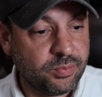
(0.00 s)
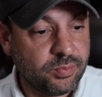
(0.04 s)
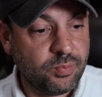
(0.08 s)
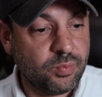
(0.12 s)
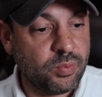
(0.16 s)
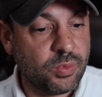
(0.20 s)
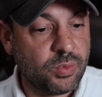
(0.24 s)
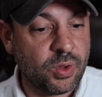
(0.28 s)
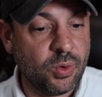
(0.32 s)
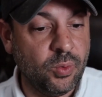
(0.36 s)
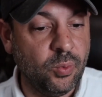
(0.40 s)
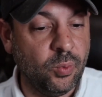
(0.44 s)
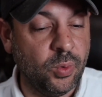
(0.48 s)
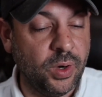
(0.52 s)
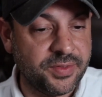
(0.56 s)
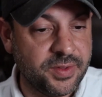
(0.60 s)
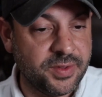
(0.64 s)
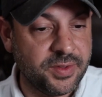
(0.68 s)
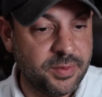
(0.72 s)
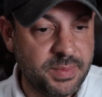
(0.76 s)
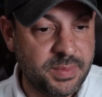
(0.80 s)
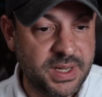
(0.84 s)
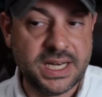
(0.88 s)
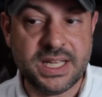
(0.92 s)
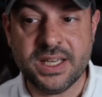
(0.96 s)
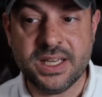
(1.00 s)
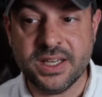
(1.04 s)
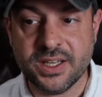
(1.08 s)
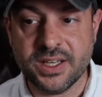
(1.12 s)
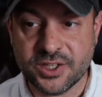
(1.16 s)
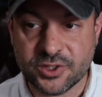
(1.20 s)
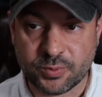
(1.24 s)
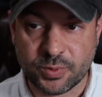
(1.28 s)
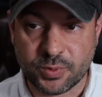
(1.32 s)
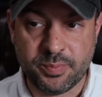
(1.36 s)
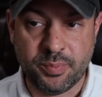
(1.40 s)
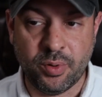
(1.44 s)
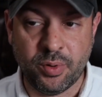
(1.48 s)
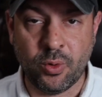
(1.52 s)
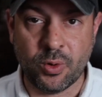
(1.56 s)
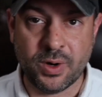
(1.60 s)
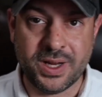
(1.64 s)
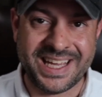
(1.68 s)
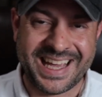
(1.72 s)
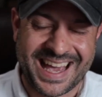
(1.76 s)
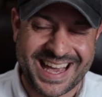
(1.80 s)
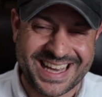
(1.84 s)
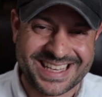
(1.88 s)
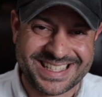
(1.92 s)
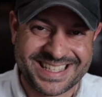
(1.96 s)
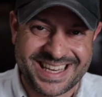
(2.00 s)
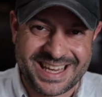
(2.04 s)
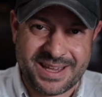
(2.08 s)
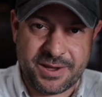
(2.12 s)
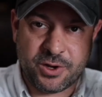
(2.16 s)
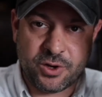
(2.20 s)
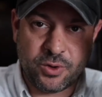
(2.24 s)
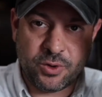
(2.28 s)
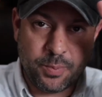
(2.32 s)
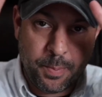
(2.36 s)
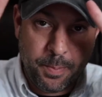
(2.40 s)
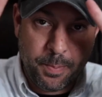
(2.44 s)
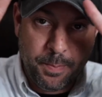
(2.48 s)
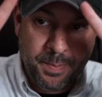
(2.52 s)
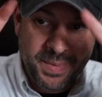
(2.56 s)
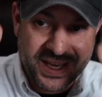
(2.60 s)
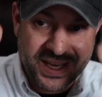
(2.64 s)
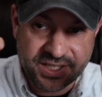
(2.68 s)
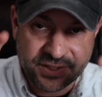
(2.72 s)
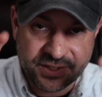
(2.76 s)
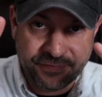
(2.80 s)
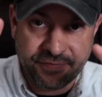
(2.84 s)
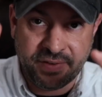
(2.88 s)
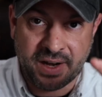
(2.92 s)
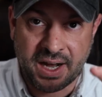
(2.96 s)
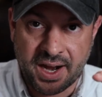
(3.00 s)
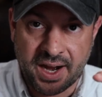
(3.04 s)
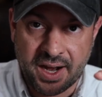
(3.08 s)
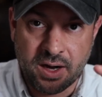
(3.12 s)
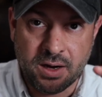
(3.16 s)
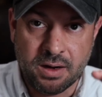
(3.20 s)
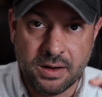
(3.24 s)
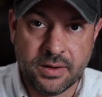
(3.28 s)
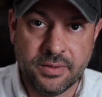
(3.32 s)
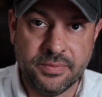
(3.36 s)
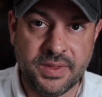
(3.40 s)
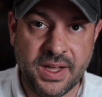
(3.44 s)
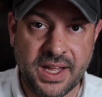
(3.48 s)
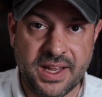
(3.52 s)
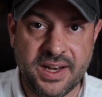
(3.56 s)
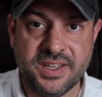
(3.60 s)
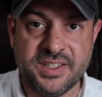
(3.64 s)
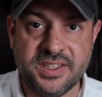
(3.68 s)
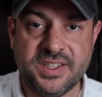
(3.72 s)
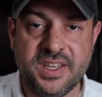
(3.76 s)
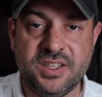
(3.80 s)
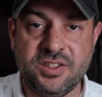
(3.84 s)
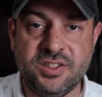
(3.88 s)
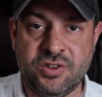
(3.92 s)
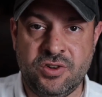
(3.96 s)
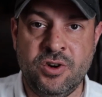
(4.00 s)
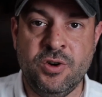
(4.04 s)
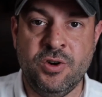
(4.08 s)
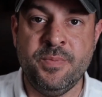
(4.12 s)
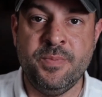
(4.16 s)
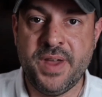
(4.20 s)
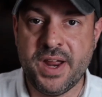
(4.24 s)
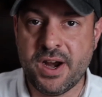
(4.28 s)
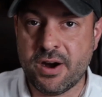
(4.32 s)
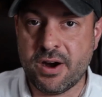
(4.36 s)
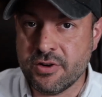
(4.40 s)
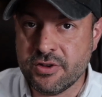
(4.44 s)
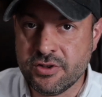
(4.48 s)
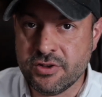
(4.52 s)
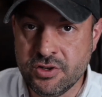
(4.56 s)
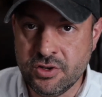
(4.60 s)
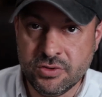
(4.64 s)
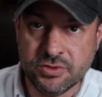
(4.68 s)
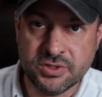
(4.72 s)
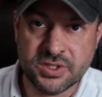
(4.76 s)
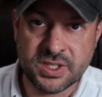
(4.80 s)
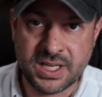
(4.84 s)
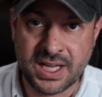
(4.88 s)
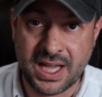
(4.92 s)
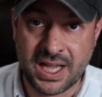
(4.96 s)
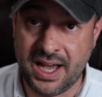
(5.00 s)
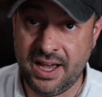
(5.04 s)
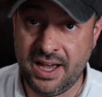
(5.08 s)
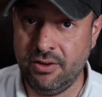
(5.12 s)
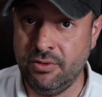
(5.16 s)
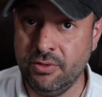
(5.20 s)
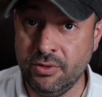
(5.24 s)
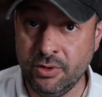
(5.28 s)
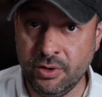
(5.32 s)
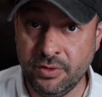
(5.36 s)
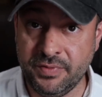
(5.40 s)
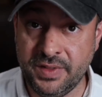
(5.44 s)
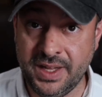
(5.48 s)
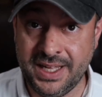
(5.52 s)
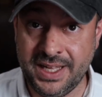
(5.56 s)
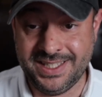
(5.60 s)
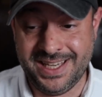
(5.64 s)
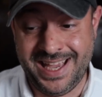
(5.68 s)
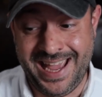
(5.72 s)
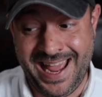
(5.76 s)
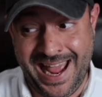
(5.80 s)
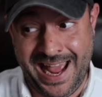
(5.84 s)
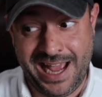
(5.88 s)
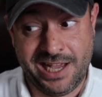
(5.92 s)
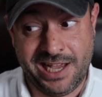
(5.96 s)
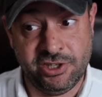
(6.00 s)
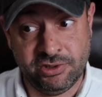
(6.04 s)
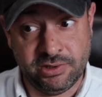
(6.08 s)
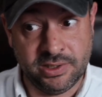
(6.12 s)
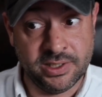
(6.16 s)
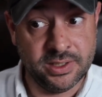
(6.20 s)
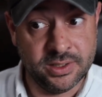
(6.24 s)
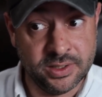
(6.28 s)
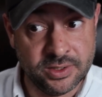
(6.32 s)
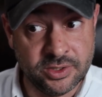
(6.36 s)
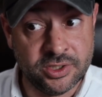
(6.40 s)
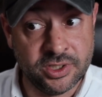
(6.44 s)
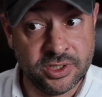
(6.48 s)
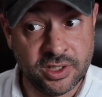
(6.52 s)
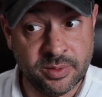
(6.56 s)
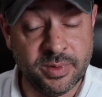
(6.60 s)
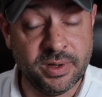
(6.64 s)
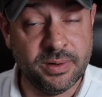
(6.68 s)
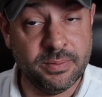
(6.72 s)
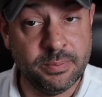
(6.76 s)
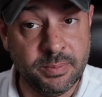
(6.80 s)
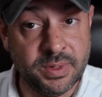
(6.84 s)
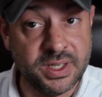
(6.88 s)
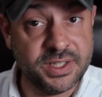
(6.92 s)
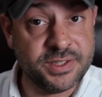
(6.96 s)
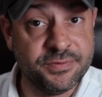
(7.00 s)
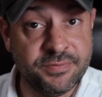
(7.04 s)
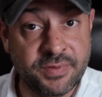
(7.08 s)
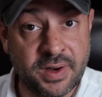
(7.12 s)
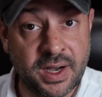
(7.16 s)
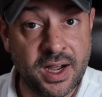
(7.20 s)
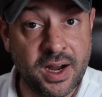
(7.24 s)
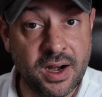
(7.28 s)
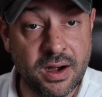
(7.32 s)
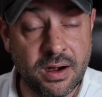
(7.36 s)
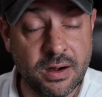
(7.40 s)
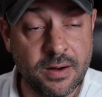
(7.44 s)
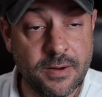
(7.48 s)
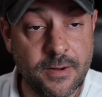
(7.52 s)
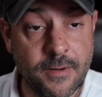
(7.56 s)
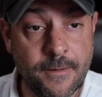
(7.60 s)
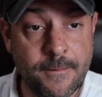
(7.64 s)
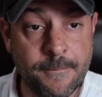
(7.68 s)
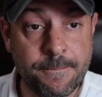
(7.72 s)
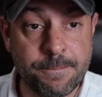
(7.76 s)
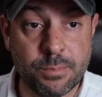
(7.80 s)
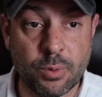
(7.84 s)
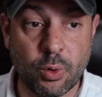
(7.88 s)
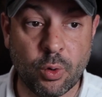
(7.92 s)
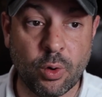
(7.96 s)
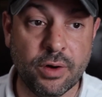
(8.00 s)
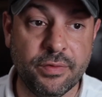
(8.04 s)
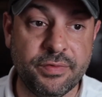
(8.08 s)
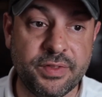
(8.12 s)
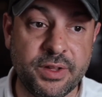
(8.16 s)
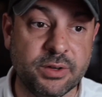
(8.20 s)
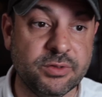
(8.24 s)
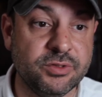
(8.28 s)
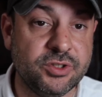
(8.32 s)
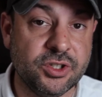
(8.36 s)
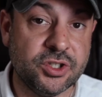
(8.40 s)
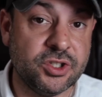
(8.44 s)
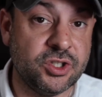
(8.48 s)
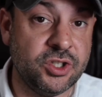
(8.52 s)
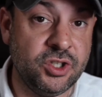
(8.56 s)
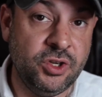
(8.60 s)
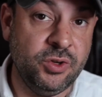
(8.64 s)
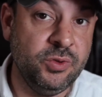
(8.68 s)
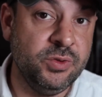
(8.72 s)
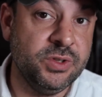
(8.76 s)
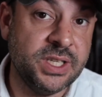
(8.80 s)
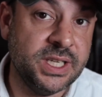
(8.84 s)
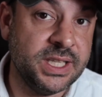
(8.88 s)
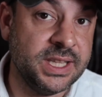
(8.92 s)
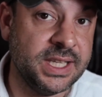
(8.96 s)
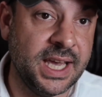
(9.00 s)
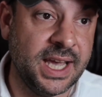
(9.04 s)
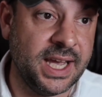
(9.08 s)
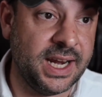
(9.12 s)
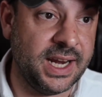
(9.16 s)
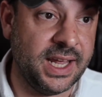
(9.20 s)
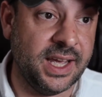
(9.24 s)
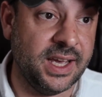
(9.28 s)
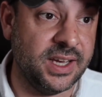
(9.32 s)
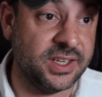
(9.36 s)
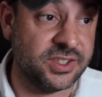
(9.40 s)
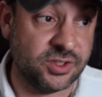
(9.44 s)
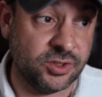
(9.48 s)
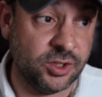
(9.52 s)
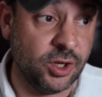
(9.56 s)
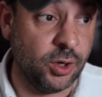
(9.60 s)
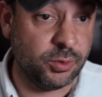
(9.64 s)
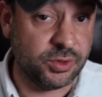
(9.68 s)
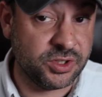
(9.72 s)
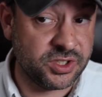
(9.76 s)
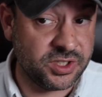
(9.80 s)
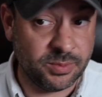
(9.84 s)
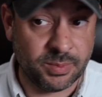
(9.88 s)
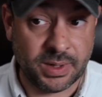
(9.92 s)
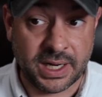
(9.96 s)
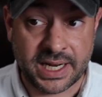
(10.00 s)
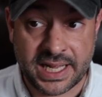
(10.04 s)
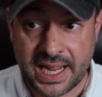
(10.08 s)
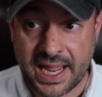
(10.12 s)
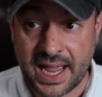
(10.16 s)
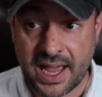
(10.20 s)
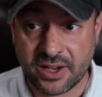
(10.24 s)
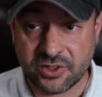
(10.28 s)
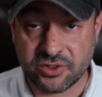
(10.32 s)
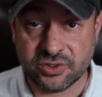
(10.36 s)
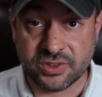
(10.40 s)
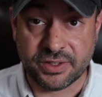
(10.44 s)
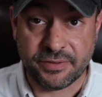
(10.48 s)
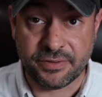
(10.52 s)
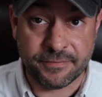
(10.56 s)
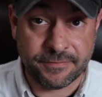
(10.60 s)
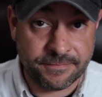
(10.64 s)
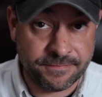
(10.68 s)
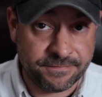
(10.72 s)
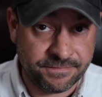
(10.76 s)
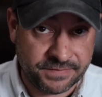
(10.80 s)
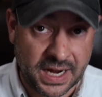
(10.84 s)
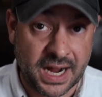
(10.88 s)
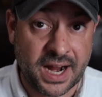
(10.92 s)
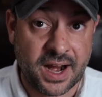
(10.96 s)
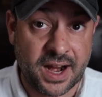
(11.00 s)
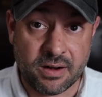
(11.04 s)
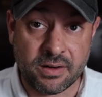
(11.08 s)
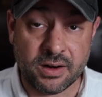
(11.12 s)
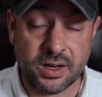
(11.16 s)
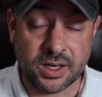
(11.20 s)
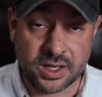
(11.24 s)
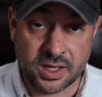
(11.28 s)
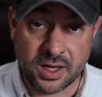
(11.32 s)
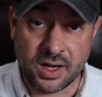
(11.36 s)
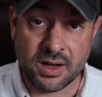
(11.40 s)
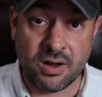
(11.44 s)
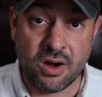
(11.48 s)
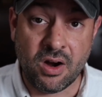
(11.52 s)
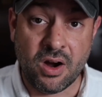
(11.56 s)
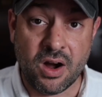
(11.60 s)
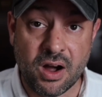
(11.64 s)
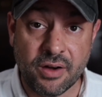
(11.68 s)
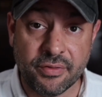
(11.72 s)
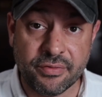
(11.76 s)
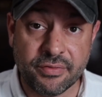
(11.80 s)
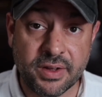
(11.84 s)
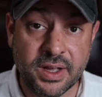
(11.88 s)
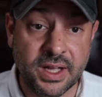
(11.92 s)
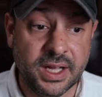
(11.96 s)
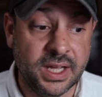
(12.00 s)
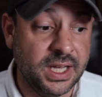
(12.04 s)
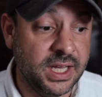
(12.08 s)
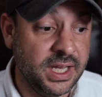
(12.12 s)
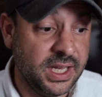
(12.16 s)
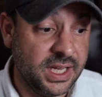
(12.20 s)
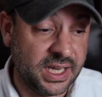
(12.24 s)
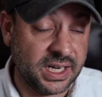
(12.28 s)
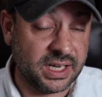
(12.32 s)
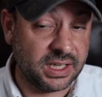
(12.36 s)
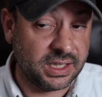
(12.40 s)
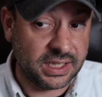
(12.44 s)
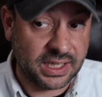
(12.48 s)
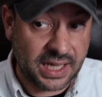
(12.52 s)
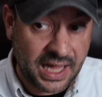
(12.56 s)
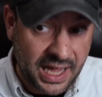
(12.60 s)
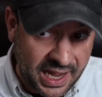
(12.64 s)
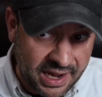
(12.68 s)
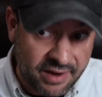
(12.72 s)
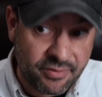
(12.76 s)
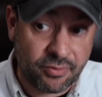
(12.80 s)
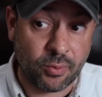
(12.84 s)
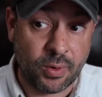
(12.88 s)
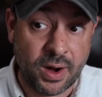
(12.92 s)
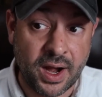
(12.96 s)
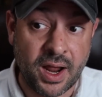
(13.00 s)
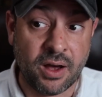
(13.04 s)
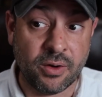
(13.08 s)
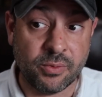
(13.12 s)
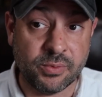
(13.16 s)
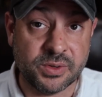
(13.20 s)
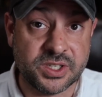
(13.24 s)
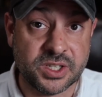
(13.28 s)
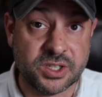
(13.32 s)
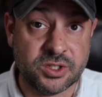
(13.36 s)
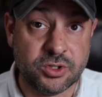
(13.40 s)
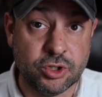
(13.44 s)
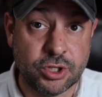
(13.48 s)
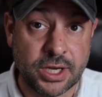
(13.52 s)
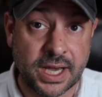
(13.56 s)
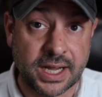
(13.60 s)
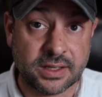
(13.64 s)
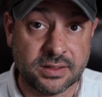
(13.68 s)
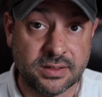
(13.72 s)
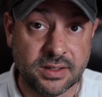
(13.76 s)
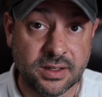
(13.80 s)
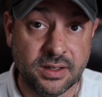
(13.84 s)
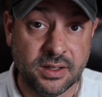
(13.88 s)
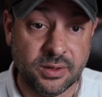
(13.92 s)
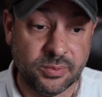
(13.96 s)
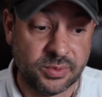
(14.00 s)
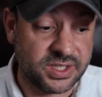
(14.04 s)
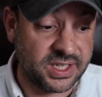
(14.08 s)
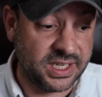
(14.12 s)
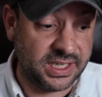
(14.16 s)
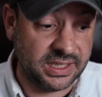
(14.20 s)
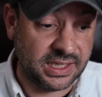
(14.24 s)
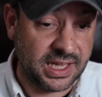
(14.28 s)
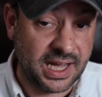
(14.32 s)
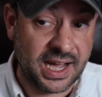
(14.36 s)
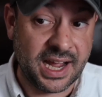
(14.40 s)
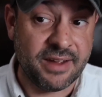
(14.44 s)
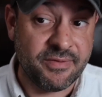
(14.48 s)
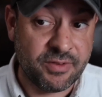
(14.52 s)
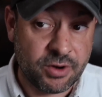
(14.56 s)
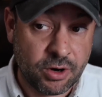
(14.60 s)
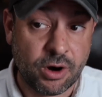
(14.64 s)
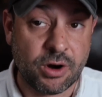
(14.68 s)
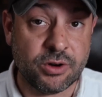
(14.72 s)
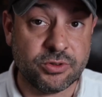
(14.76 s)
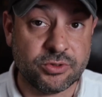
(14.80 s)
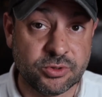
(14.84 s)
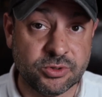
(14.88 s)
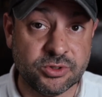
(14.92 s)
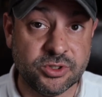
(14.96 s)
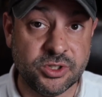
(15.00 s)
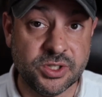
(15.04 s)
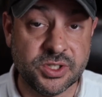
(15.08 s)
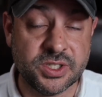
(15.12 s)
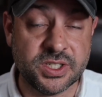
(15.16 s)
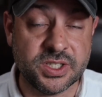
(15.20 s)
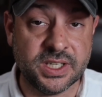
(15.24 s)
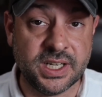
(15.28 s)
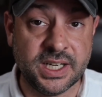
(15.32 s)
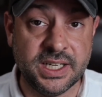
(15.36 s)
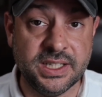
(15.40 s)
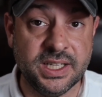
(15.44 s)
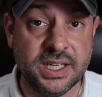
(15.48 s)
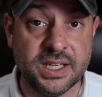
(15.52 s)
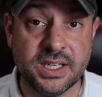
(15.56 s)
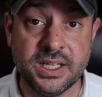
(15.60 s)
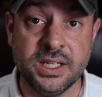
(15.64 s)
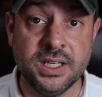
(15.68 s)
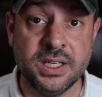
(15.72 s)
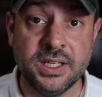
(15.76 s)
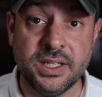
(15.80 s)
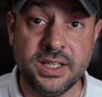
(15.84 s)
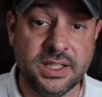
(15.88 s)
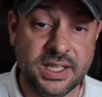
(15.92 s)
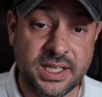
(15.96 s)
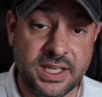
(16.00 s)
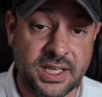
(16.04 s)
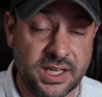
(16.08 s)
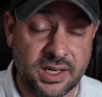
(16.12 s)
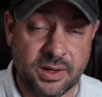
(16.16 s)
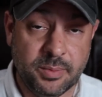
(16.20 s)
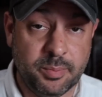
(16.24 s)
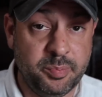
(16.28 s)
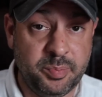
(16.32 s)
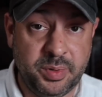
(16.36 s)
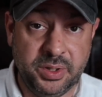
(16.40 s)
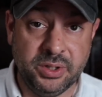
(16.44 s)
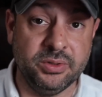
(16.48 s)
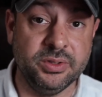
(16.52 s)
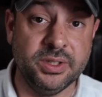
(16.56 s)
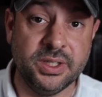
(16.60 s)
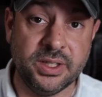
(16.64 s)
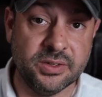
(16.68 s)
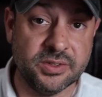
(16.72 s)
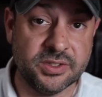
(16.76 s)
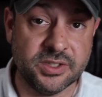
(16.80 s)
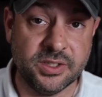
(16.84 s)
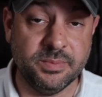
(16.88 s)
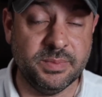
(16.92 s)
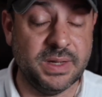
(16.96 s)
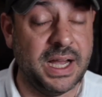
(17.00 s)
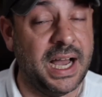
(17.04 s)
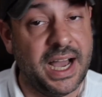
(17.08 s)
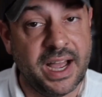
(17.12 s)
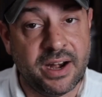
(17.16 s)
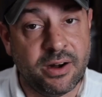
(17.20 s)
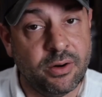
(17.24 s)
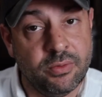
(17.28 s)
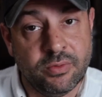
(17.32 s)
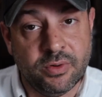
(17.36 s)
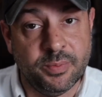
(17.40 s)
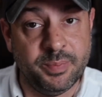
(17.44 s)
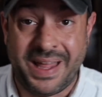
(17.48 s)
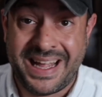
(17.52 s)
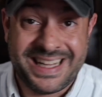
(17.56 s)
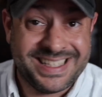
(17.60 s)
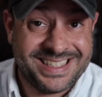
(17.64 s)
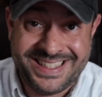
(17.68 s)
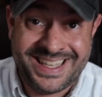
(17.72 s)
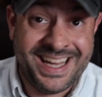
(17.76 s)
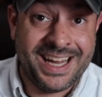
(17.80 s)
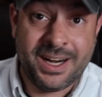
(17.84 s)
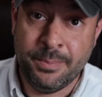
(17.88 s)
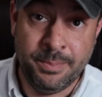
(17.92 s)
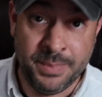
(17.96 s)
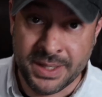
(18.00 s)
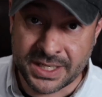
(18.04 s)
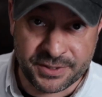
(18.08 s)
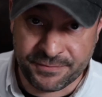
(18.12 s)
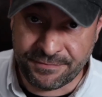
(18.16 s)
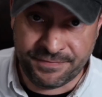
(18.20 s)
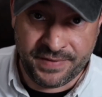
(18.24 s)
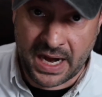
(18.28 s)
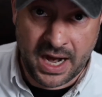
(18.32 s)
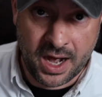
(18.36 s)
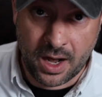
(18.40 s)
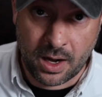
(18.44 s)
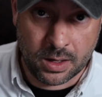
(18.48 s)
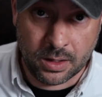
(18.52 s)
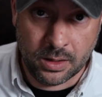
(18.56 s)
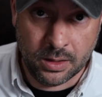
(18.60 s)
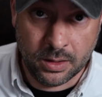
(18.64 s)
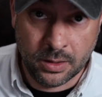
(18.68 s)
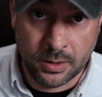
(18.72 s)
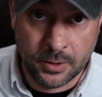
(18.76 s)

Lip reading: what the media is reporting as a misfire. That is a term they are using. I don't know if that's actually a legitimate misfire or if they're just using that as, no, somebody actually fired a gun off and a live round was ejected. It was a live cartridge inside that gun and they hit a building or something. That's not a misfire.